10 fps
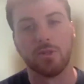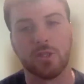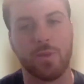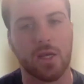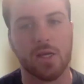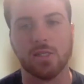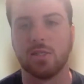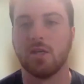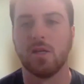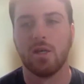just
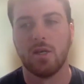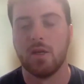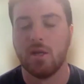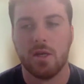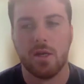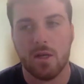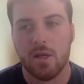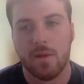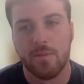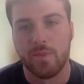because,
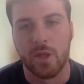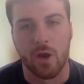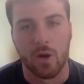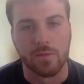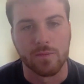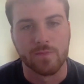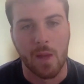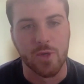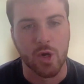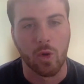
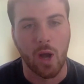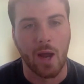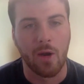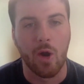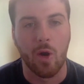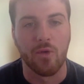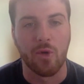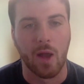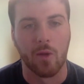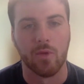I'm sure. I don't know if
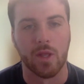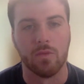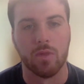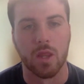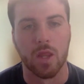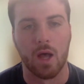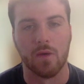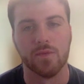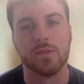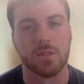O'Connell really
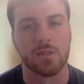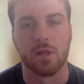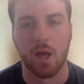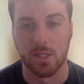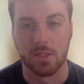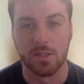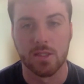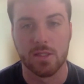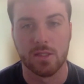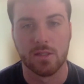loves
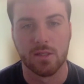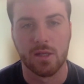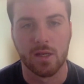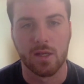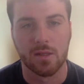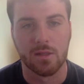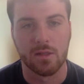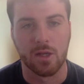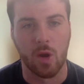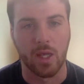Cousins.
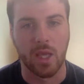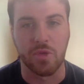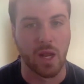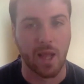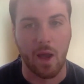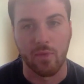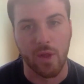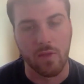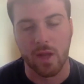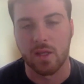Yeah. It keeps getting out
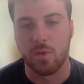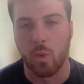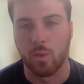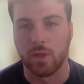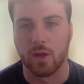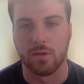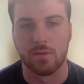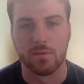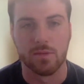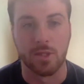there that he,
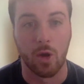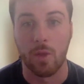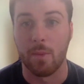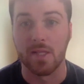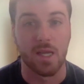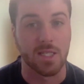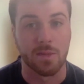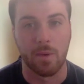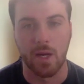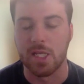they might take
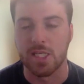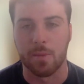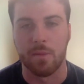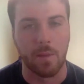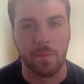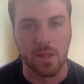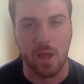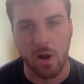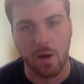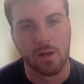somebody. Somebody might be
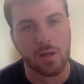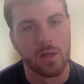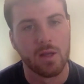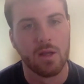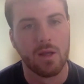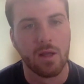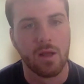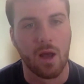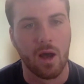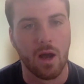there.
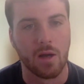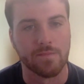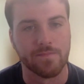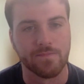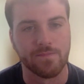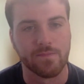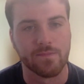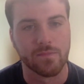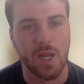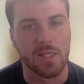
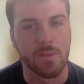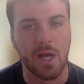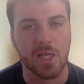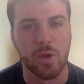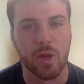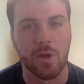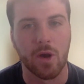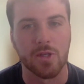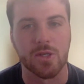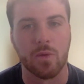It's a possibility, but
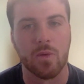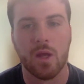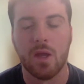also